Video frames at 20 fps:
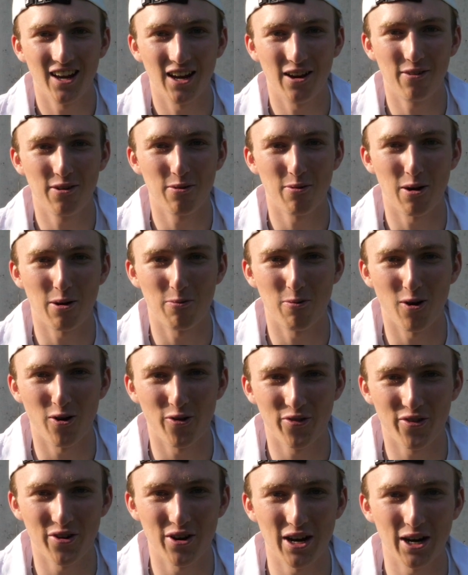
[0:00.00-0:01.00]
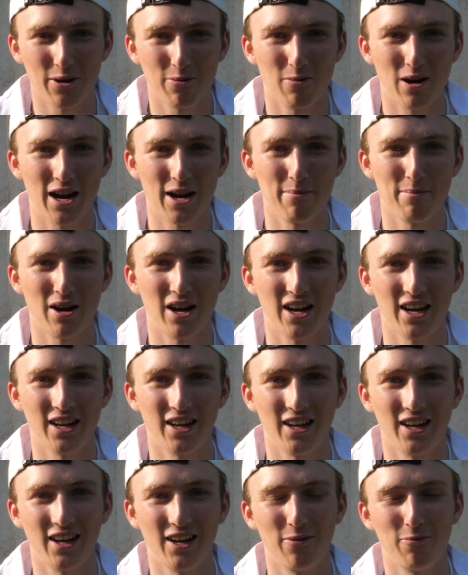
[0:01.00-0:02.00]
If you were wondering why
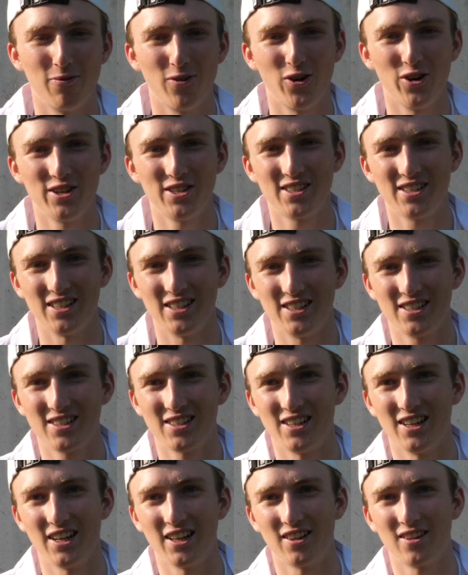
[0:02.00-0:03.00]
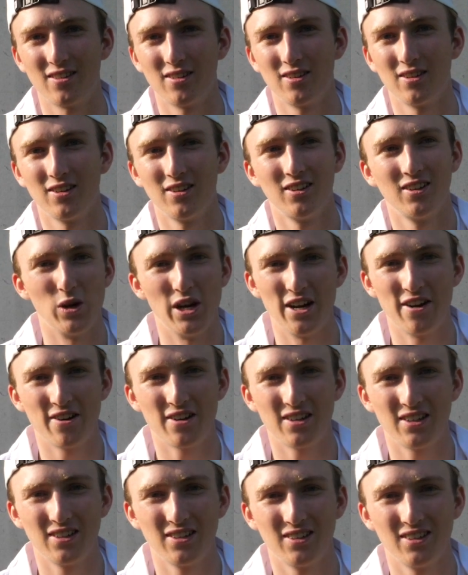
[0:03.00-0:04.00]
my voice is that
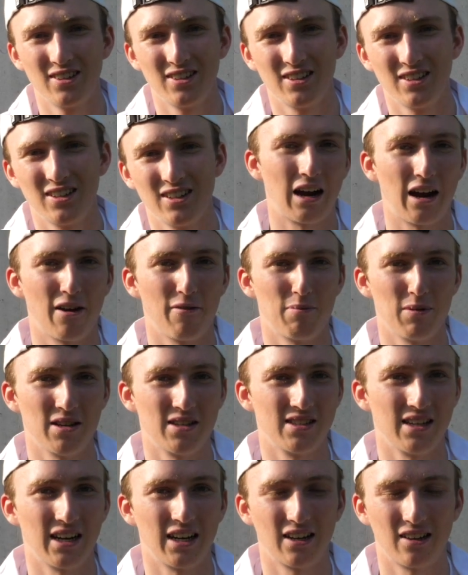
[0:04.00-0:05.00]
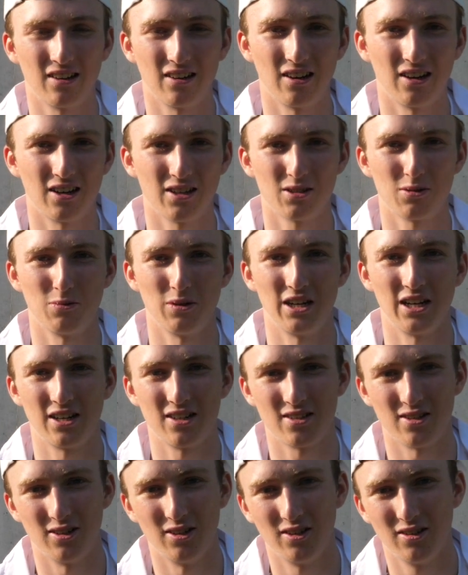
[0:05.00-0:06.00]
weird, I have been sick the last week,
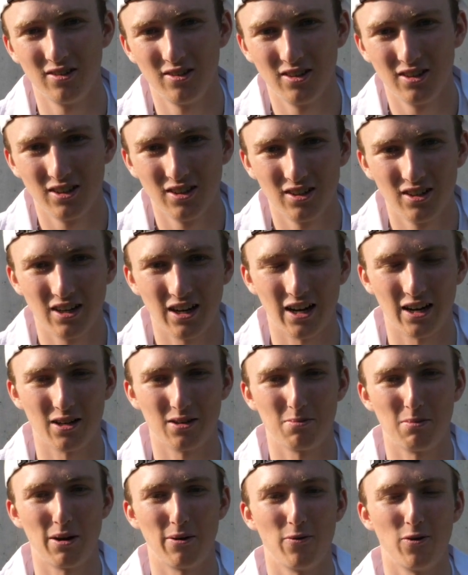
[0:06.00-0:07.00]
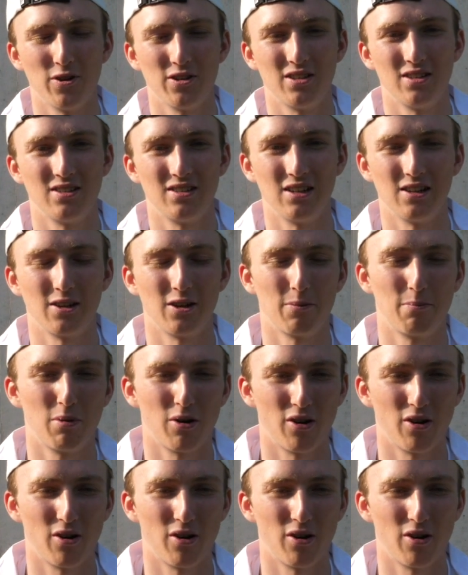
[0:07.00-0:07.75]
so, and my voice is still not